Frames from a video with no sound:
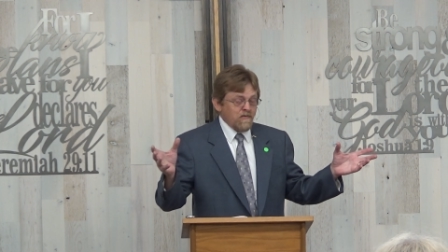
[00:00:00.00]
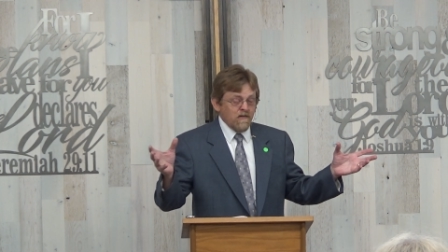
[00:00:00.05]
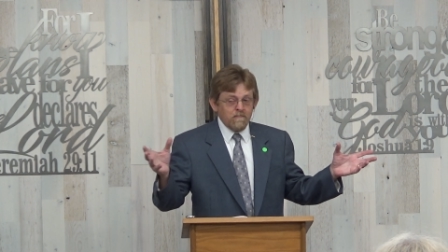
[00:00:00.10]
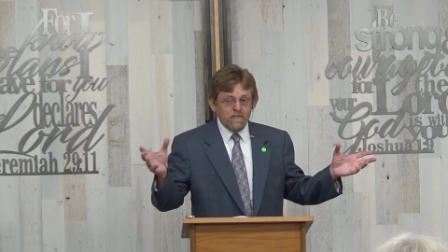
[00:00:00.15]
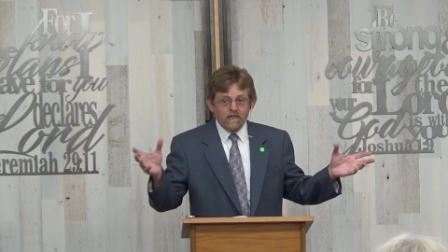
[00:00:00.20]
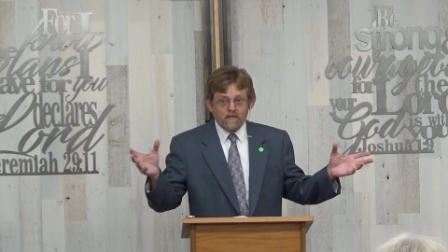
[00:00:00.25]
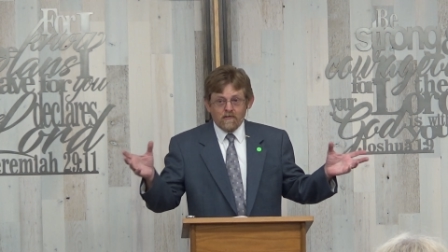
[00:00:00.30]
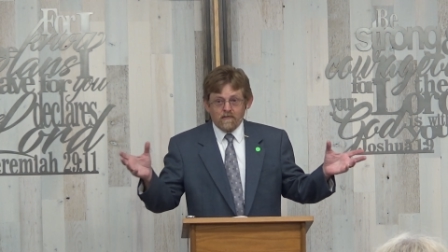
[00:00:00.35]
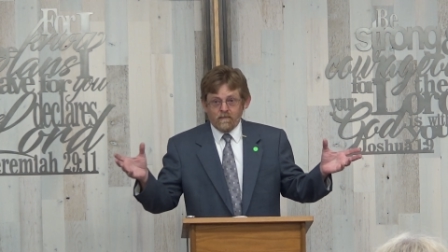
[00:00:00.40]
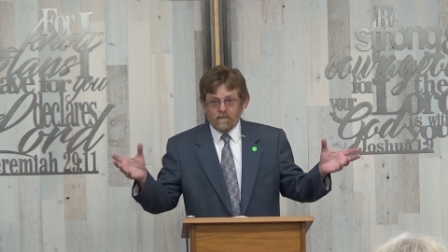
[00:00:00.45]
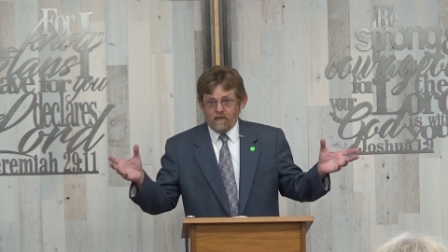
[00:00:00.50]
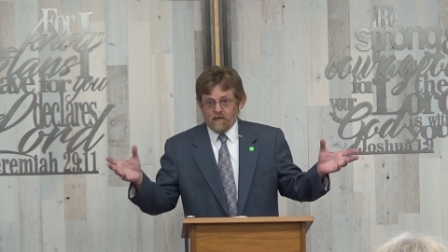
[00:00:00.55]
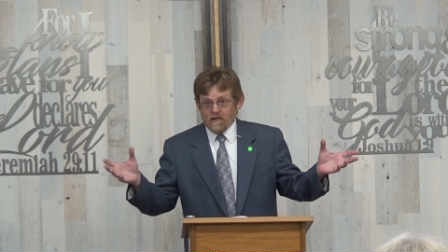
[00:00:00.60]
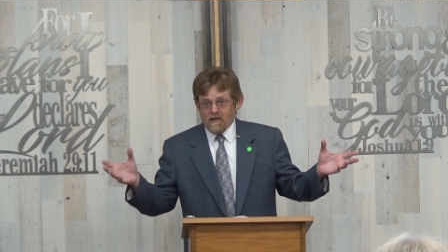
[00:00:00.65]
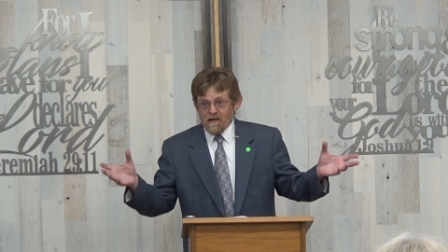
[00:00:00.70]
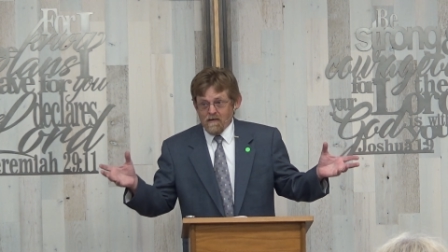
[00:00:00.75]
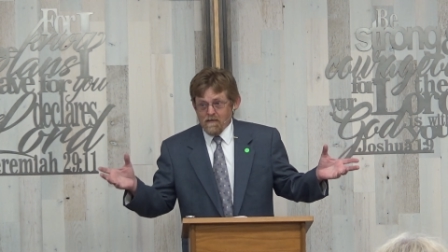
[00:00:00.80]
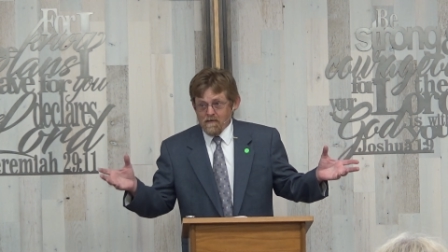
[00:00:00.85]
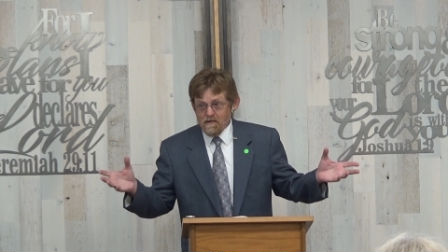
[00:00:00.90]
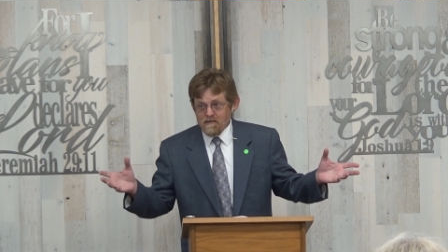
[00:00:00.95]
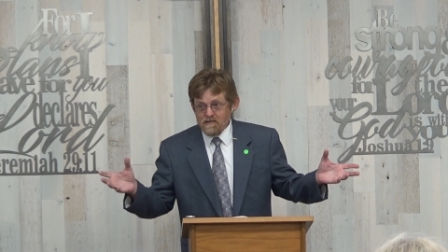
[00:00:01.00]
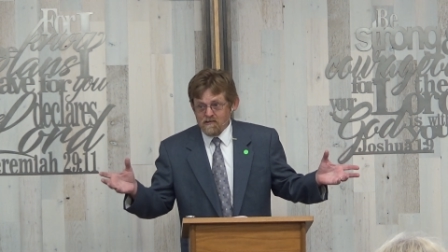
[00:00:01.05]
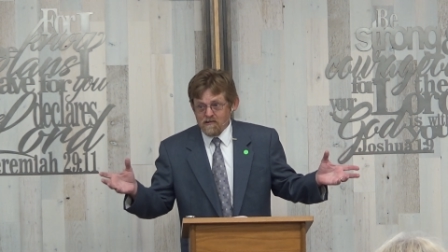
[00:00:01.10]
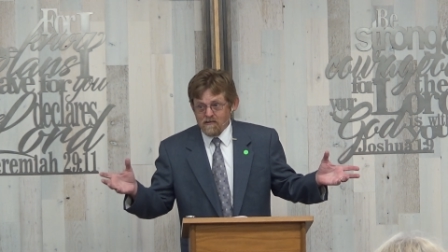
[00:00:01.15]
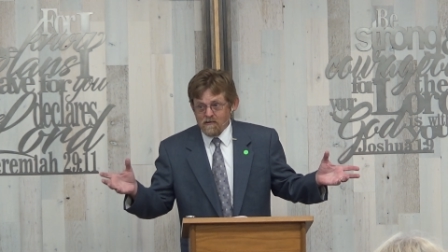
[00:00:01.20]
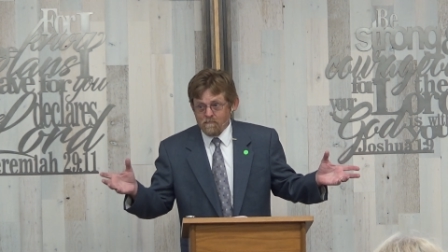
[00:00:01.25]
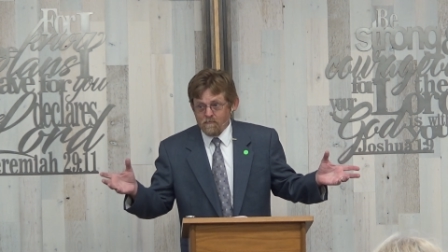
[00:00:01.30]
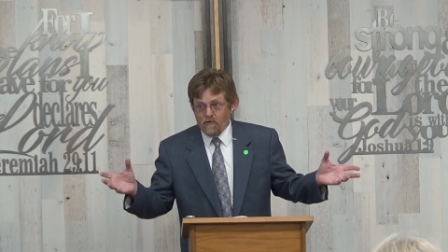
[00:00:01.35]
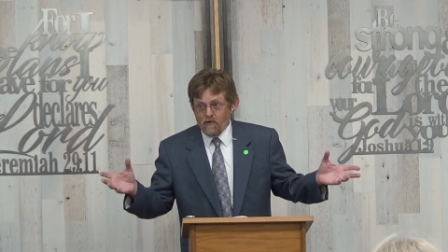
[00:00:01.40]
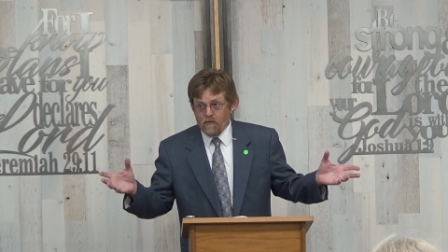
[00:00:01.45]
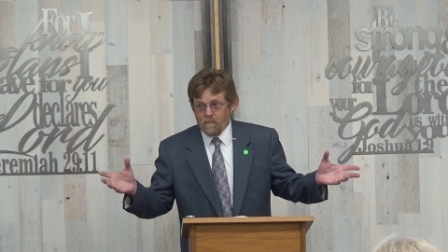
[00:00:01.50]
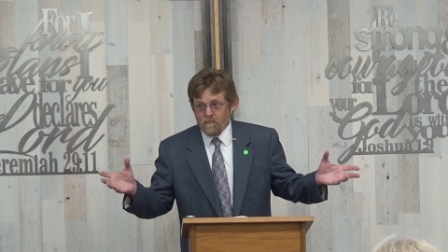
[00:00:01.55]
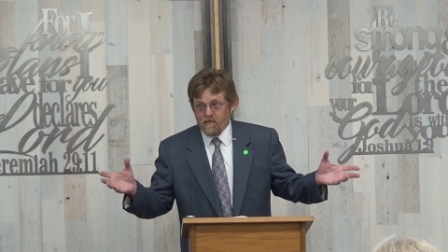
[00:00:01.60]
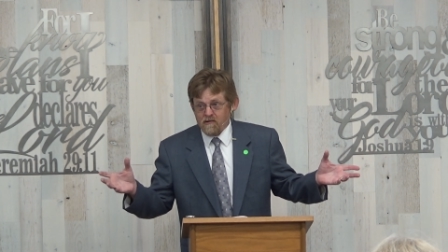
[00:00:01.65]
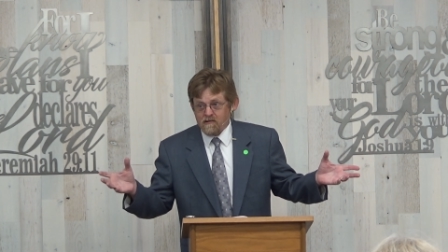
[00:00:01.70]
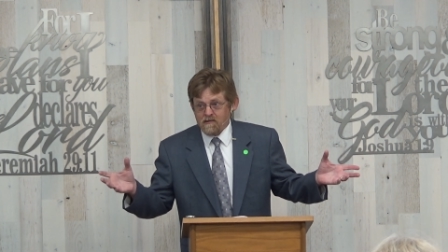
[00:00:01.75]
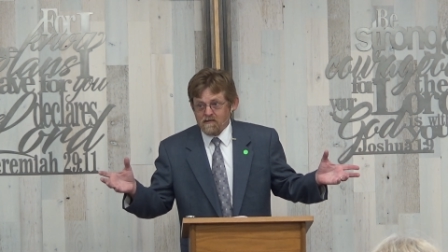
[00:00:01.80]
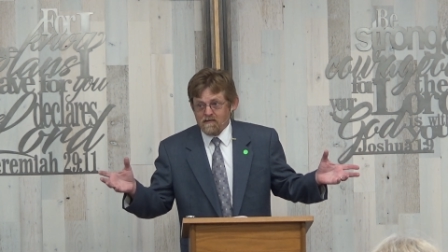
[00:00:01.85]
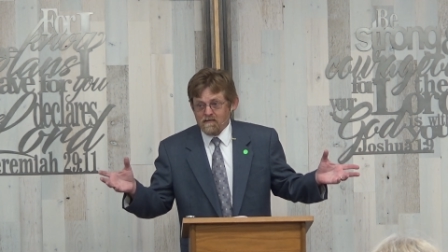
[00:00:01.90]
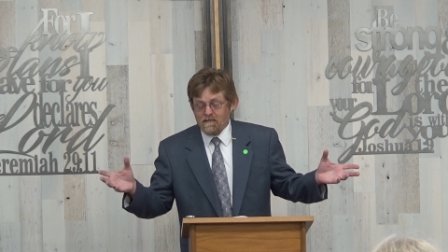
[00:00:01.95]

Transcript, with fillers: biblical vulgarities in the pulpit.